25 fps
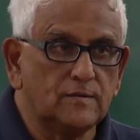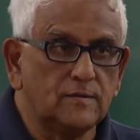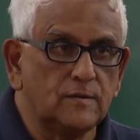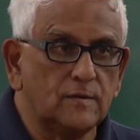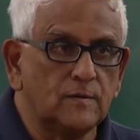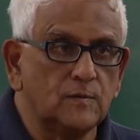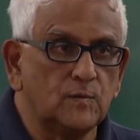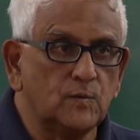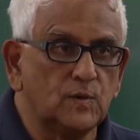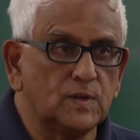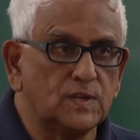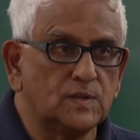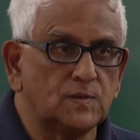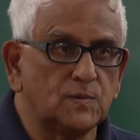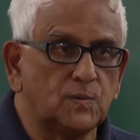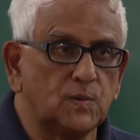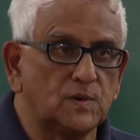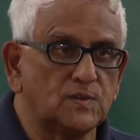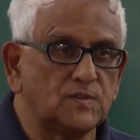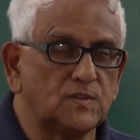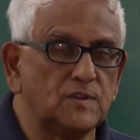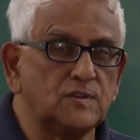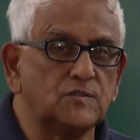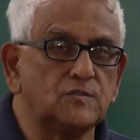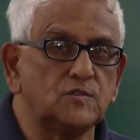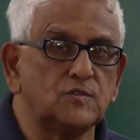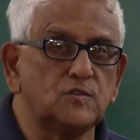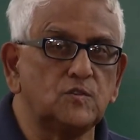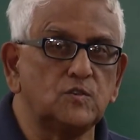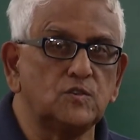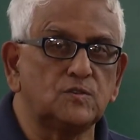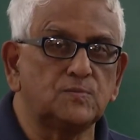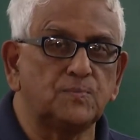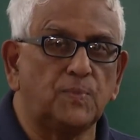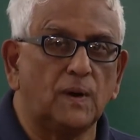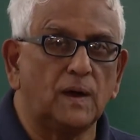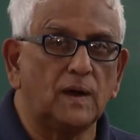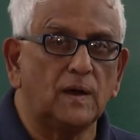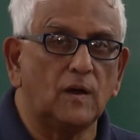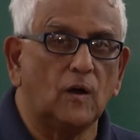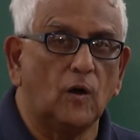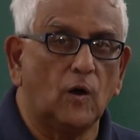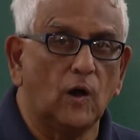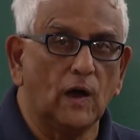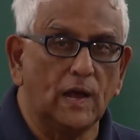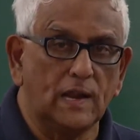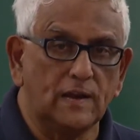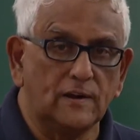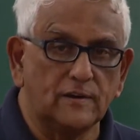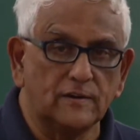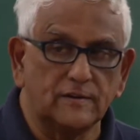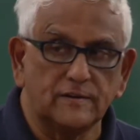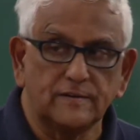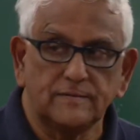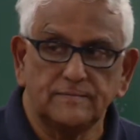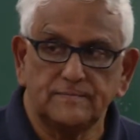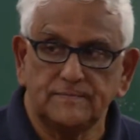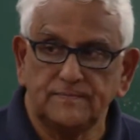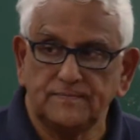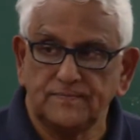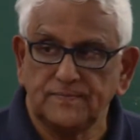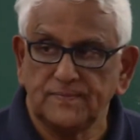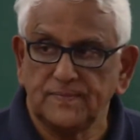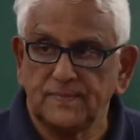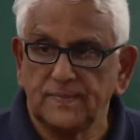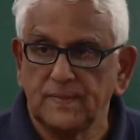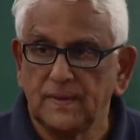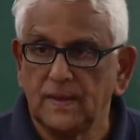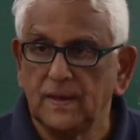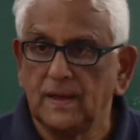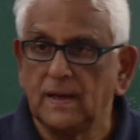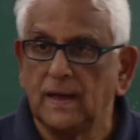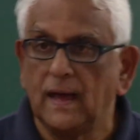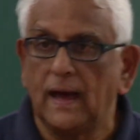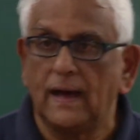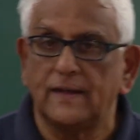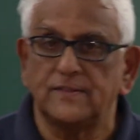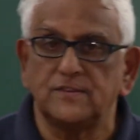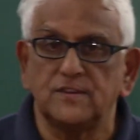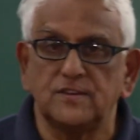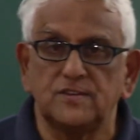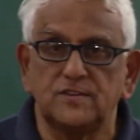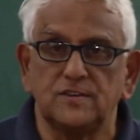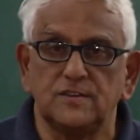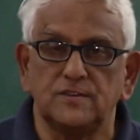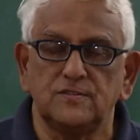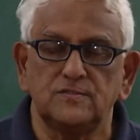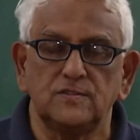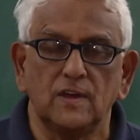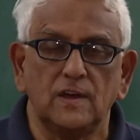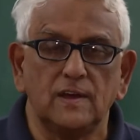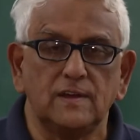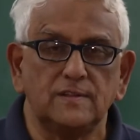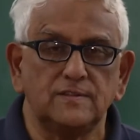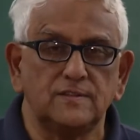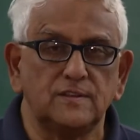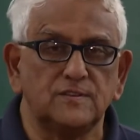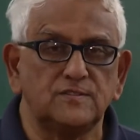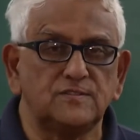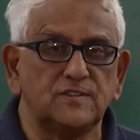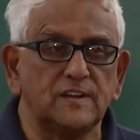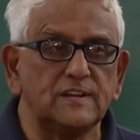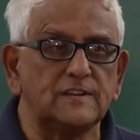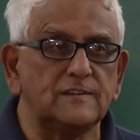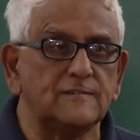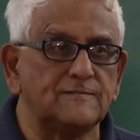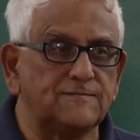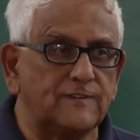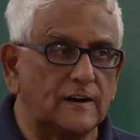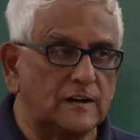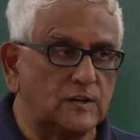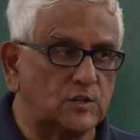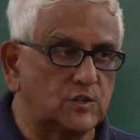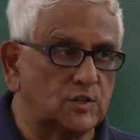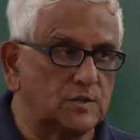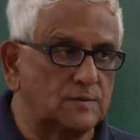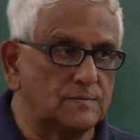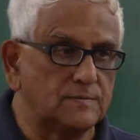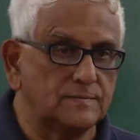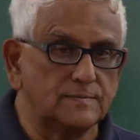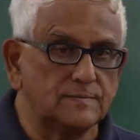which was introduced by Euler, and this is the zeta function.